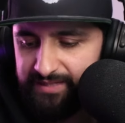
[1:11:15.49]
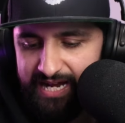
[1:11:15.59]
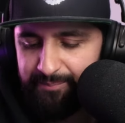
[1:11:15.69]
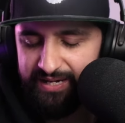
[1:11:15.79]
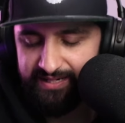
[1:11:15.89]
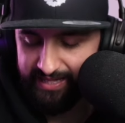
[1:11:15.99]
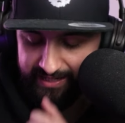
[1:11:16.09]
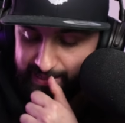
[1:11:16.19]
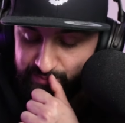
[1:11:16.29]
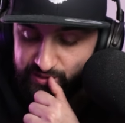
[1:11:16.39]
I played that
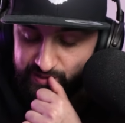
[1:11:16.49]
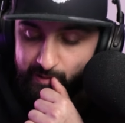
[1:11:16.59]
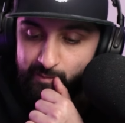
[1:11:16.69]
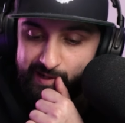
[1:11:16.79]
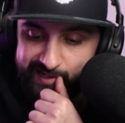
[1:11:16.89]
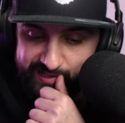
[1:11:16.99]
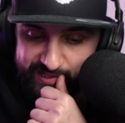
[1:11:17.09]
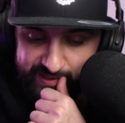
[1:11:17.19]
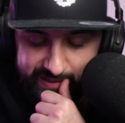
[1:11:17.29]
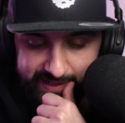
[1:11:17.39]
game so much.
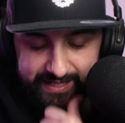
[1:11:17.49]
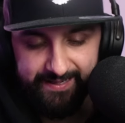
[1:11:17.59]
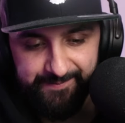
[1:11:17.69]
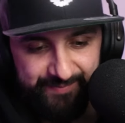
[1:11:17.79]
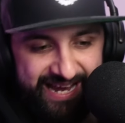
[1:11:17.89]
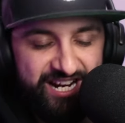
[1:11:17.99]
I